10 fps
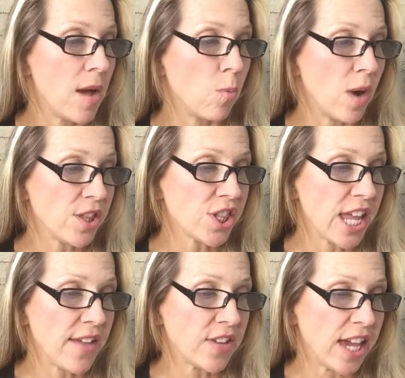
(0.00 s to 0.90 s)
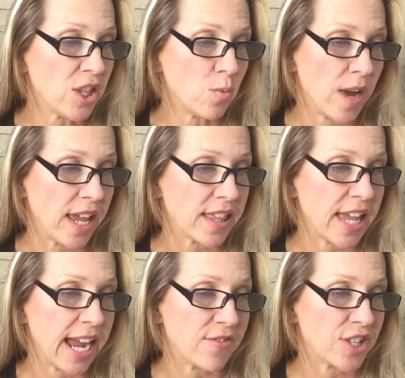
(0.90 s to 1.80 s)
Once they have gained the weight,
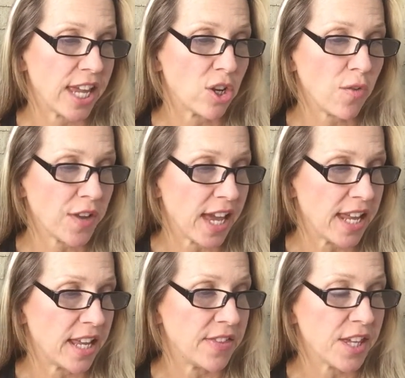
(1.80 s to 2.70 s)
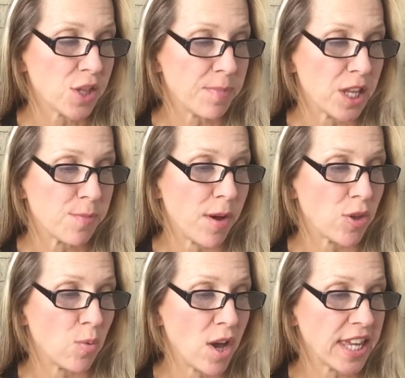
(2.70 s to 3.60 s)
they have to take it off again, and this means
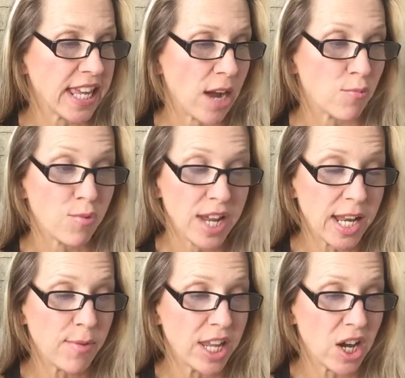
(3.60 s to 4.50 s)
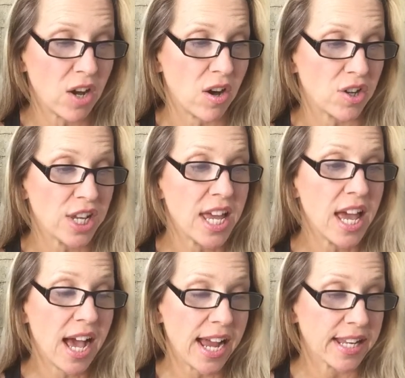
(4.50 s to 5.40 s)
both working out really, really hard
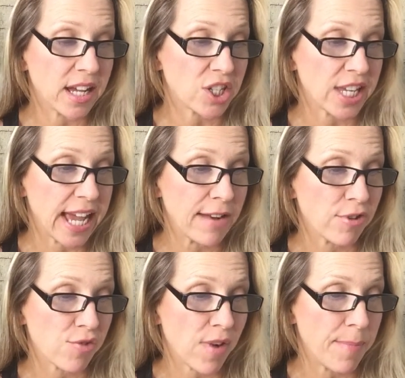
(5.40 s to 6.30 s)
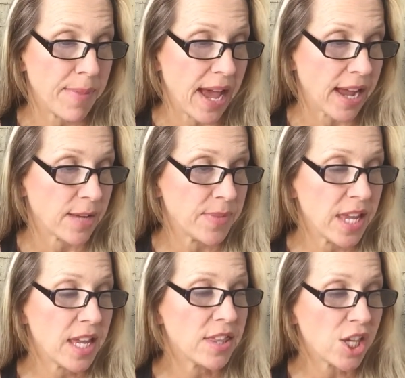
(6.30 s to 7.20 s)
and cutting calories right back.
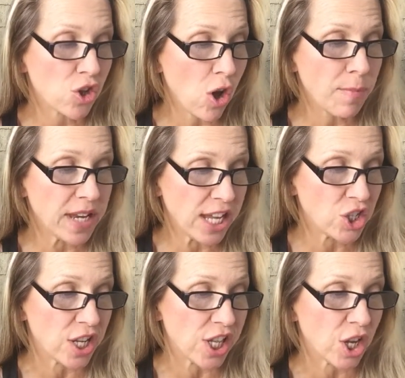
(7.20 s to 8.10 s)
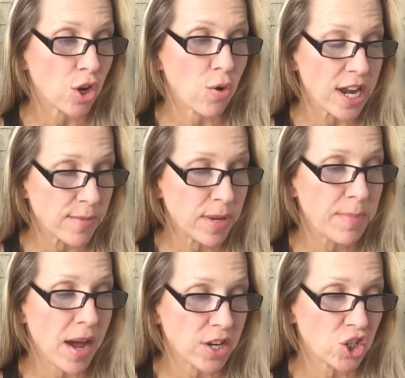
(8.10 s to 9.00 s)
This combination is incredibly
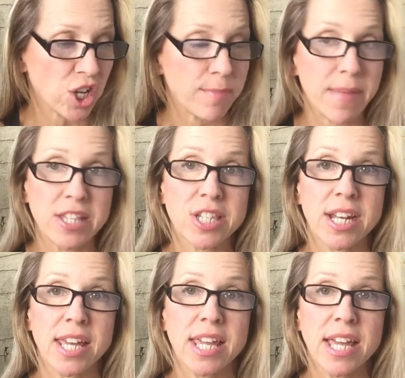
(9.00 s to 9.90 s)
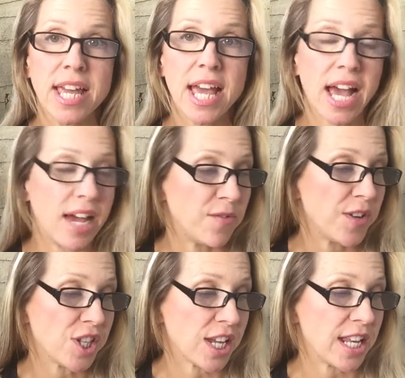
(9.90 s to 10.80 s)
punishing mentally and
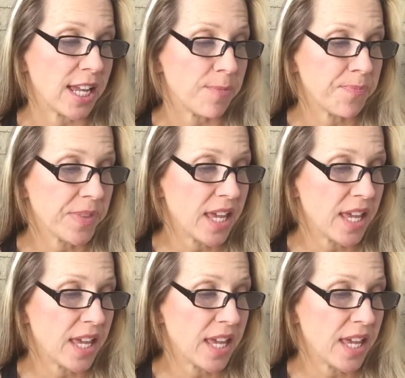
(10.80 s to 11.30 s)
physically.